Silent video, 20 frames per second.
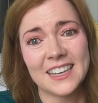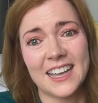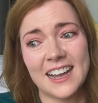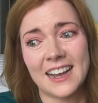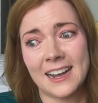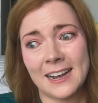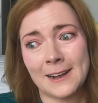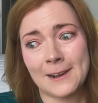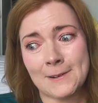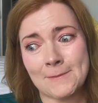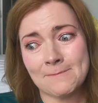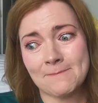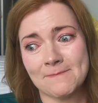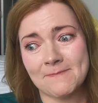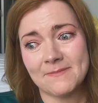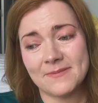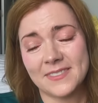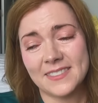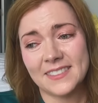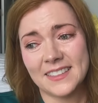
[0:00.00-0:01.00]
Um,
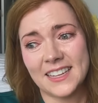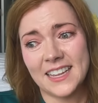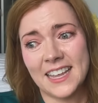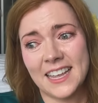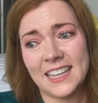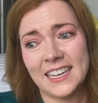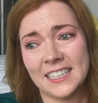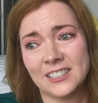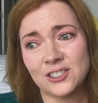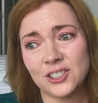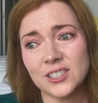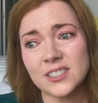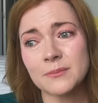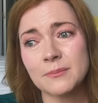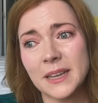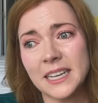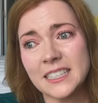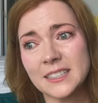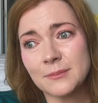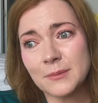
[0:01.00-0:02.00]
and it just
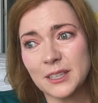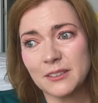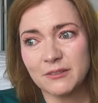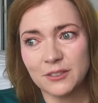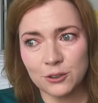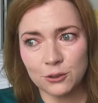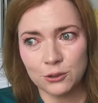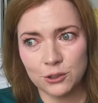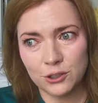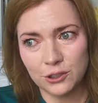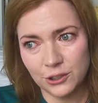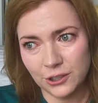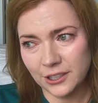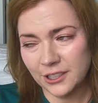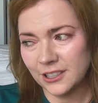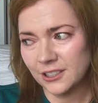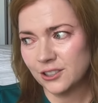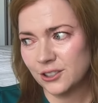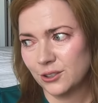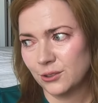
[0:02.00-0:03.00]
makes me feel
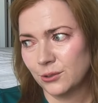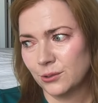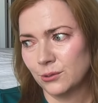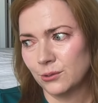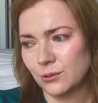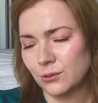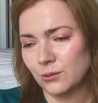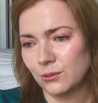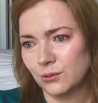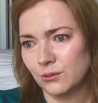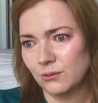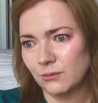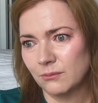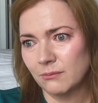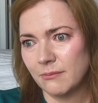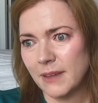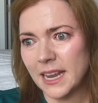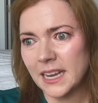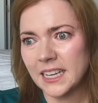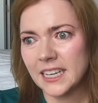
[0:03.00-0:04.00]
good to
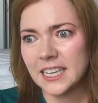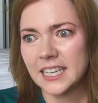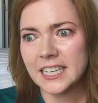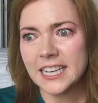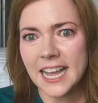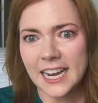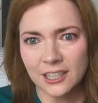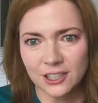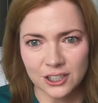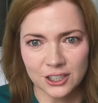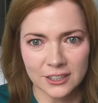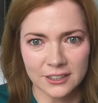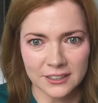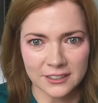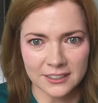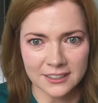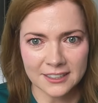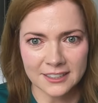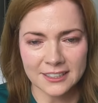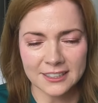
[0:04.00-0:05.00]
make
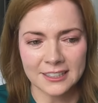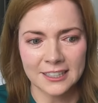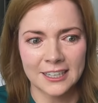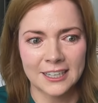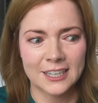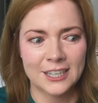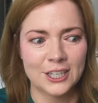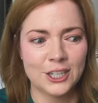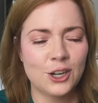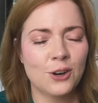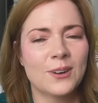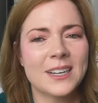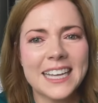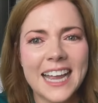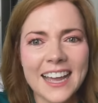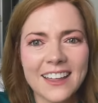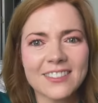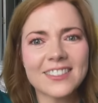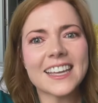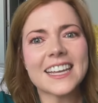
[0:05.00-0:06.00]
connections you know
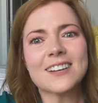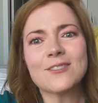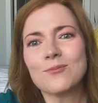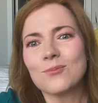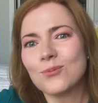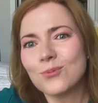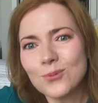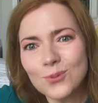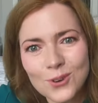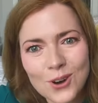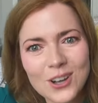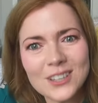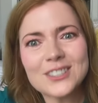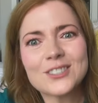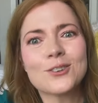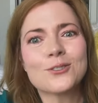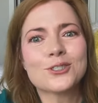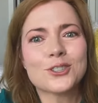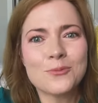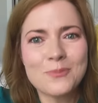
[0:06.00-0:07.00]
again like we're on
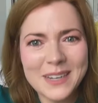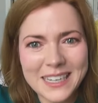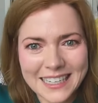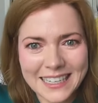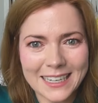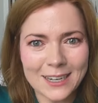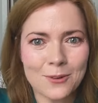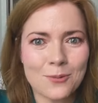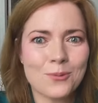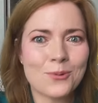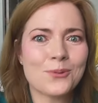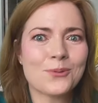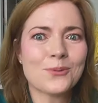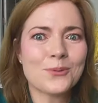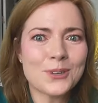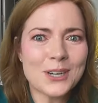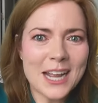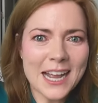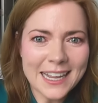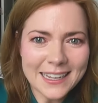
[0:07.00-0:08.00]
social media we're,
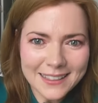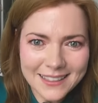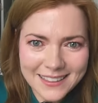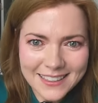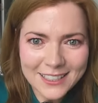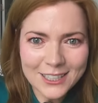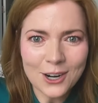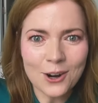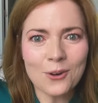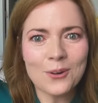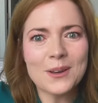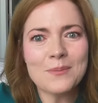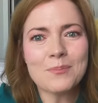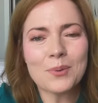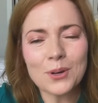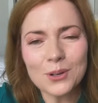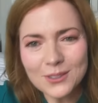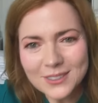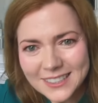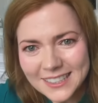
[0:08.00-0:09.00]
we're not you know in
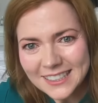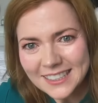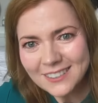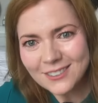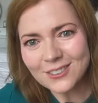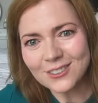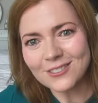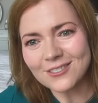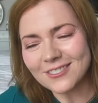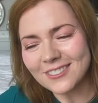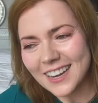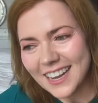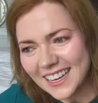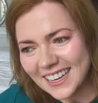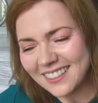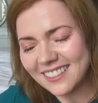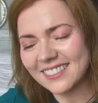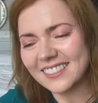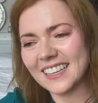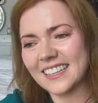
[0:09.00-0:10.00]
person or
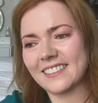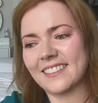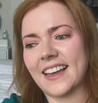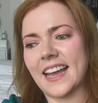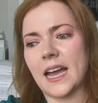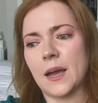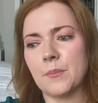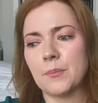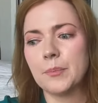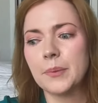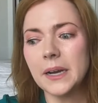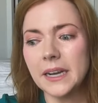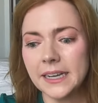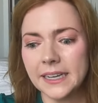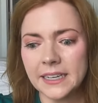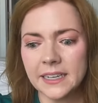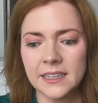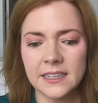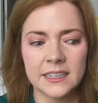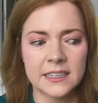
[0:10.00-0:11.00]
anything like that but